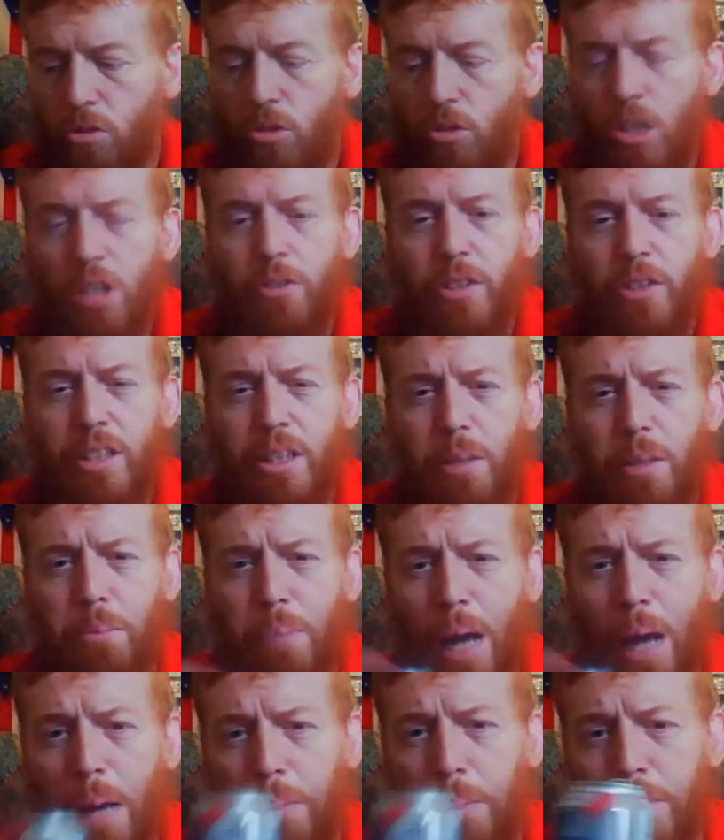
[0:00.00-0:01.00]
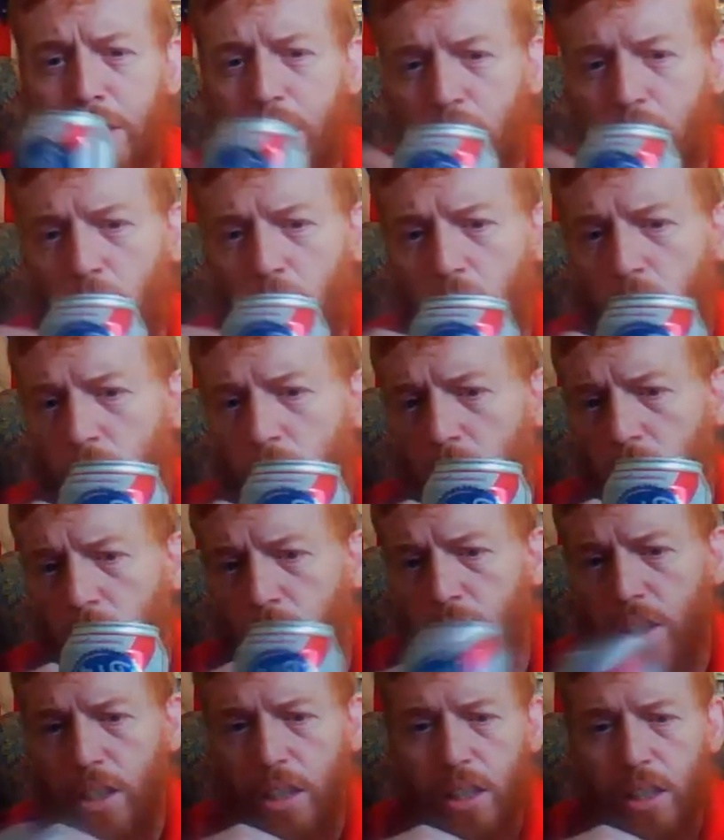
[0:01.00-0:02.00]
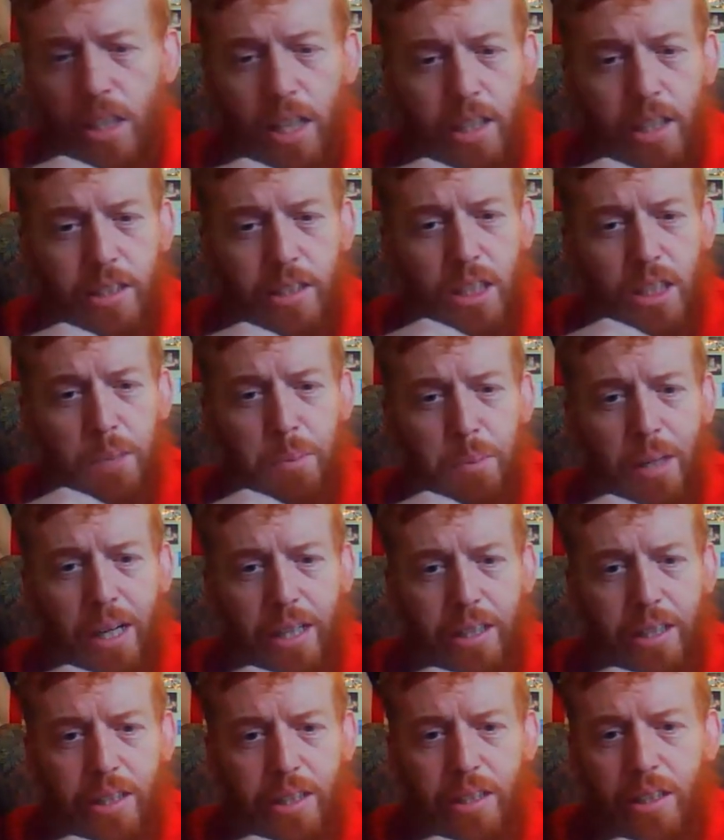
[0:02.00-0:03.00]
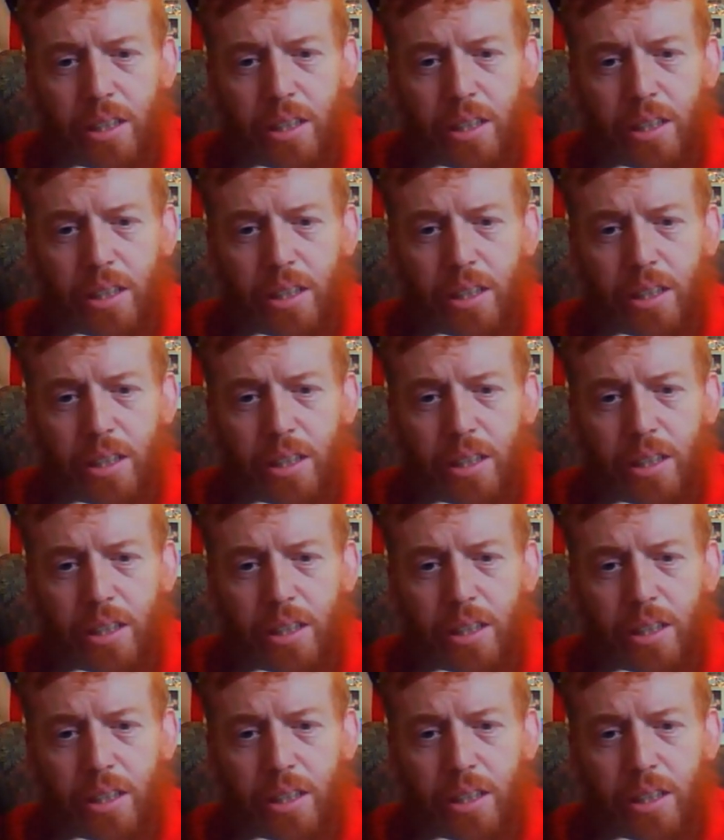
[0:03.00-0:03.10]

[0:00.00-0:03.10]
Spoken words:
revisit Pabst over a 6-pack,